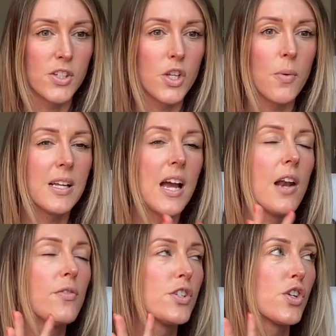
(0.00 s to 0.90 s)
so it kind
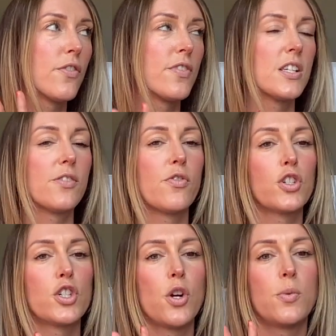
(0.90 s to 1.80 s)
of reserved this for
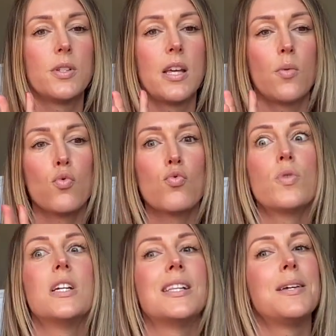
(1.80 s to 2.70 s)
shows that
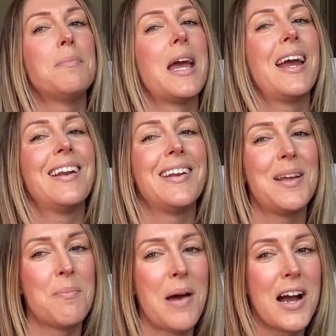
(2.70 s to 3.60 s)
really made an
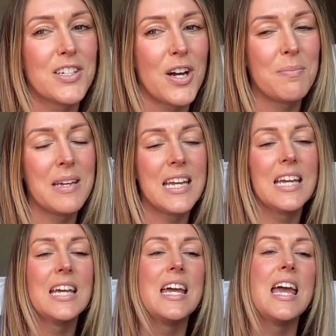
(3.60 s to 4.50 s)
impact on me.